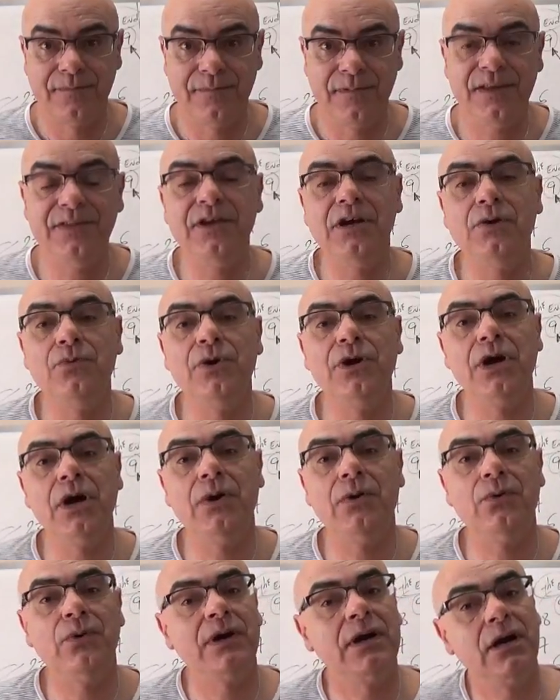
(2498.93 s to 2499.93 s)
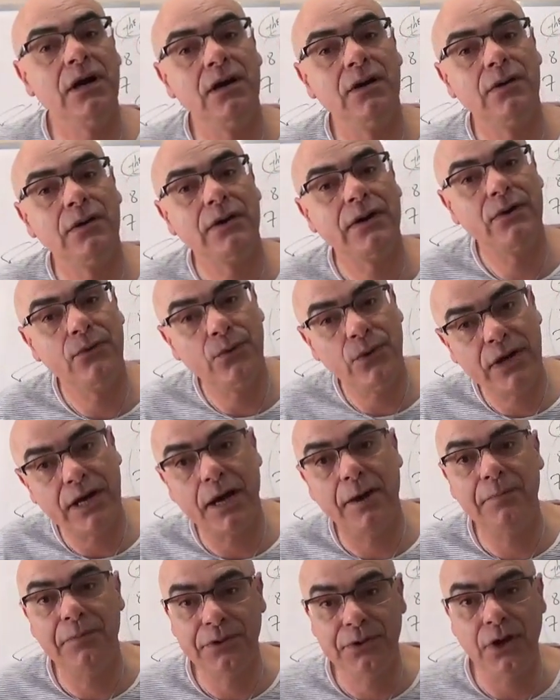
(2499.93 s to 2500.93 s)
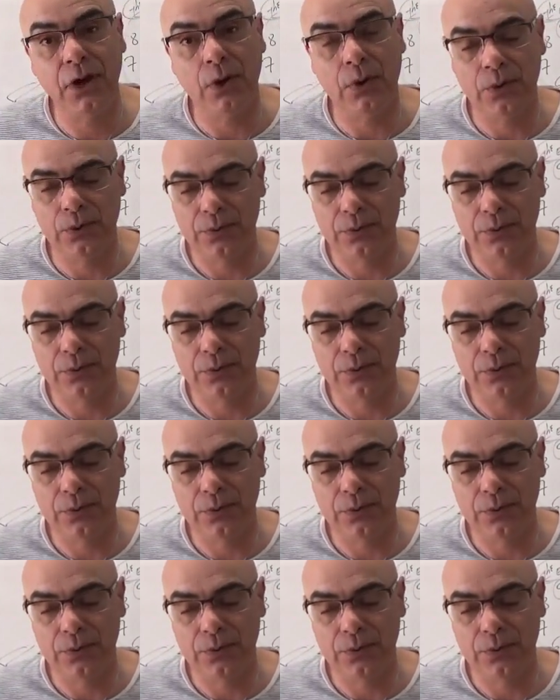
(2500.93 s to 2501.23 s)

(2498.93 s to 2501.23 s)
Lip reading: And there we go. We come and go.